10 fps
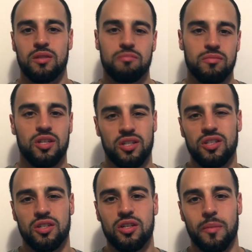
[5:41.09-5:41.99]

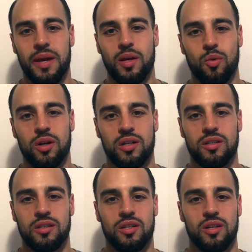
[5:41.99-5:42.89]
you're going to make it work,
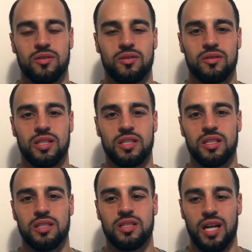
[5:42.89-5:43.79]
you know.
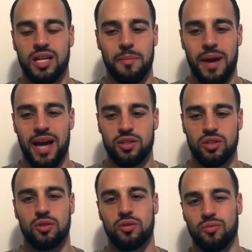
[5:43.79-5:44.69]
It's not going to matter
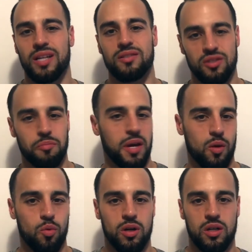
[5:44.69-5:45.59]
to you, right? Just make
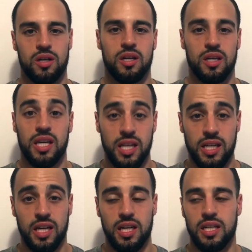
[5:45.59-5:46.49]
it work. Get it
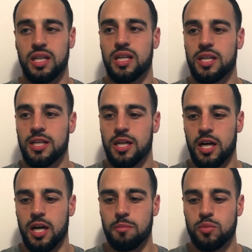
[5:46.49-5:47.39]
done.
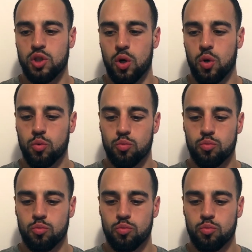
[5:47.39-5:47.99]
So